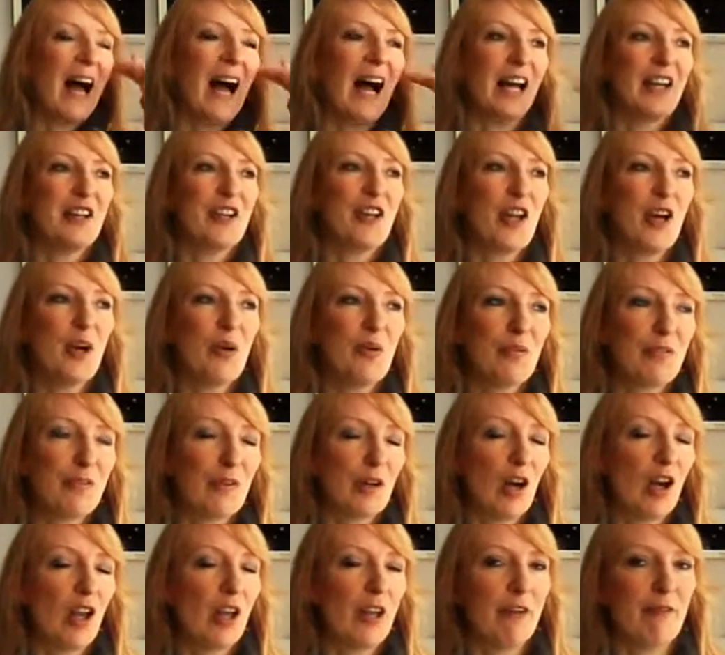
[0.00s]
I know
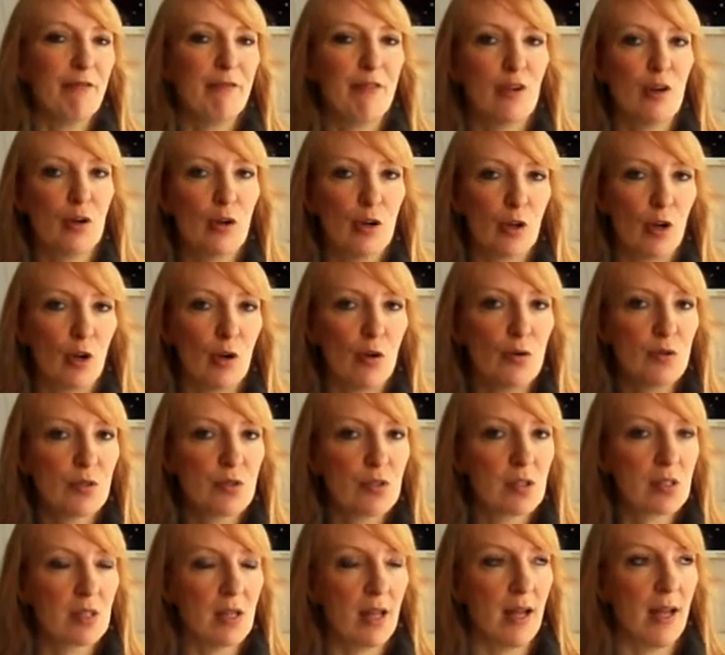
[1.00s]
for a lot of
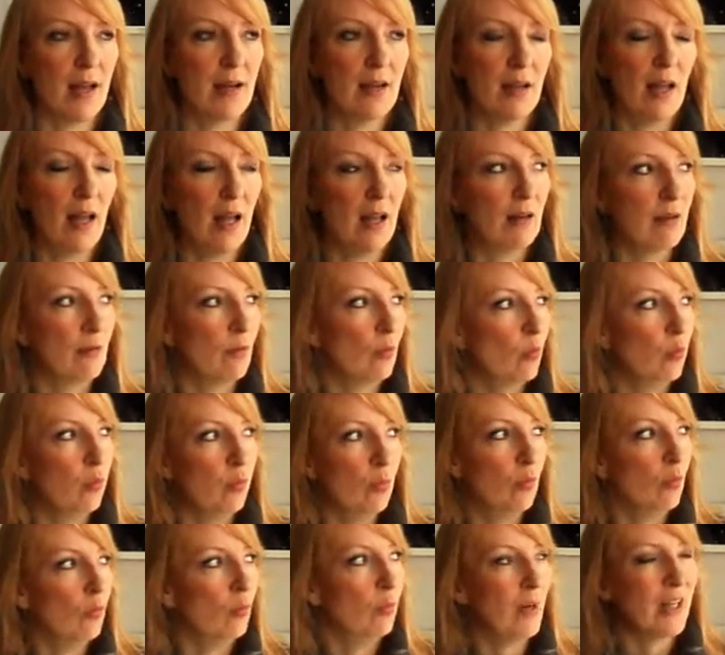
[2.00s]
Virgos, and
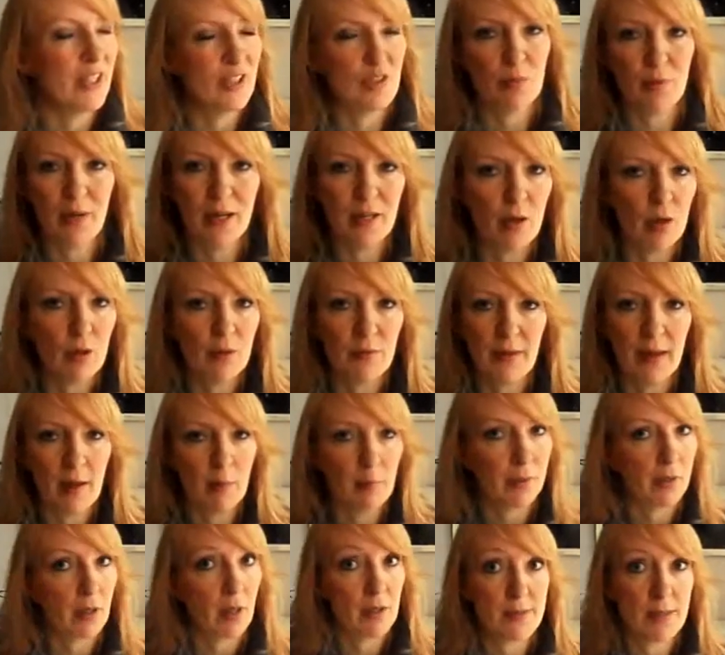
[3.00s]
why do I know
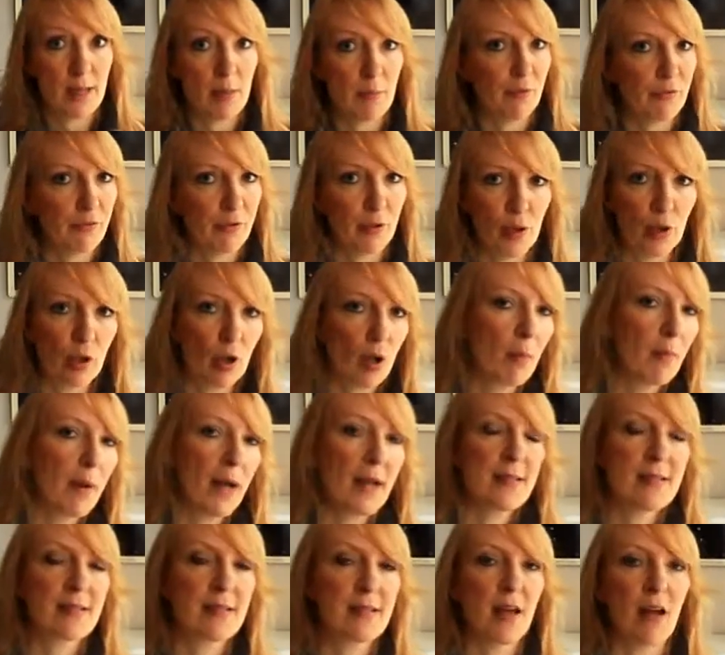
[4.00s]
that? Because I'm a Virgo
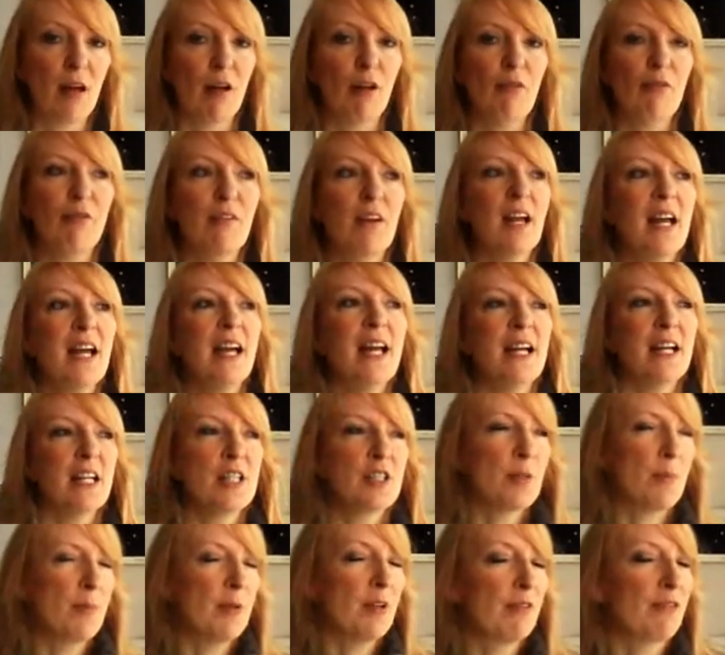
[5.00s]
myself.
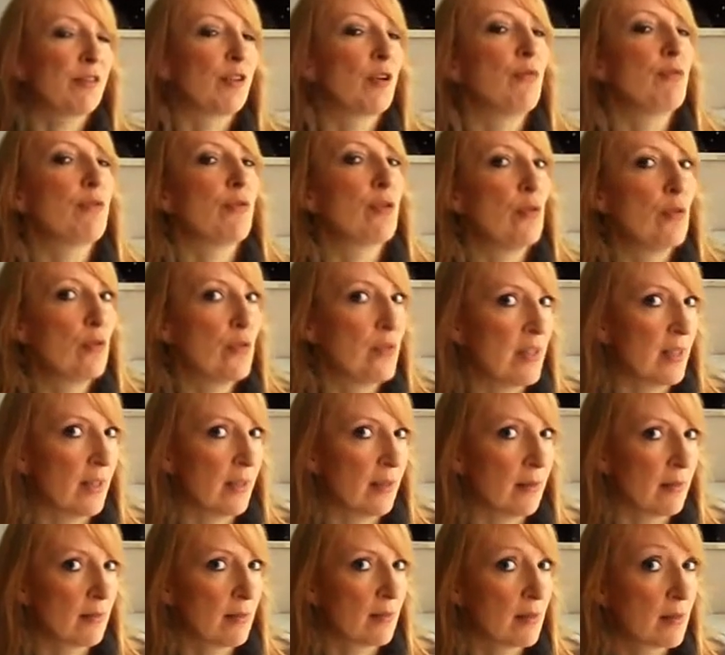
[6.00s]
It's a bit of
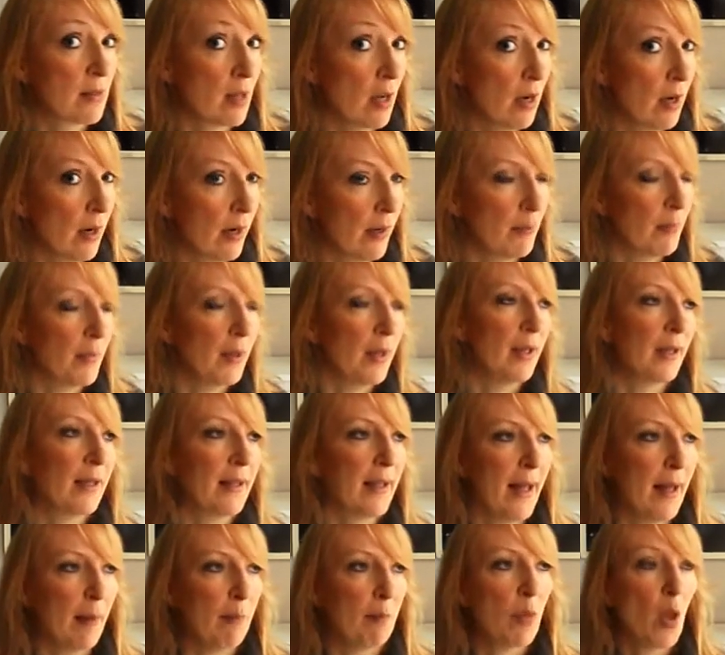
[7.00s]
confusing time
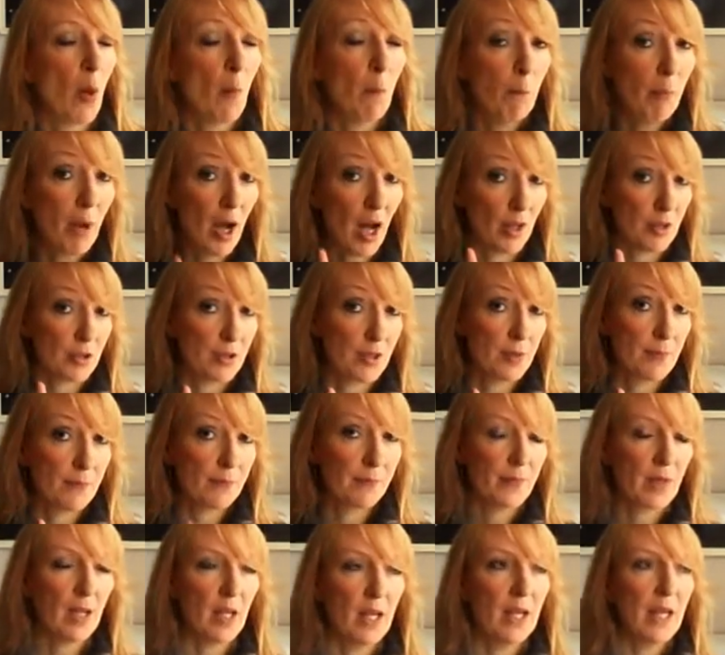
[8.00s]
again, but
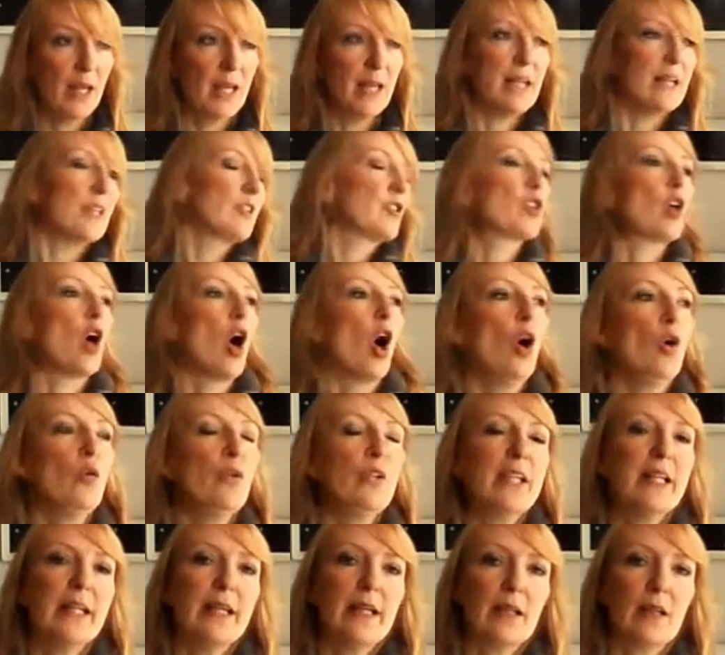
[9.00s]
it's
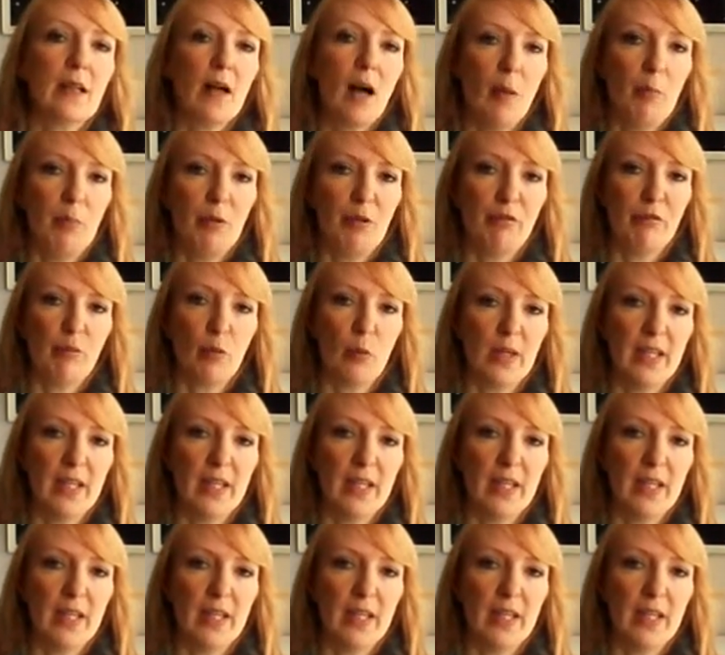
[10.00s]
only a couple of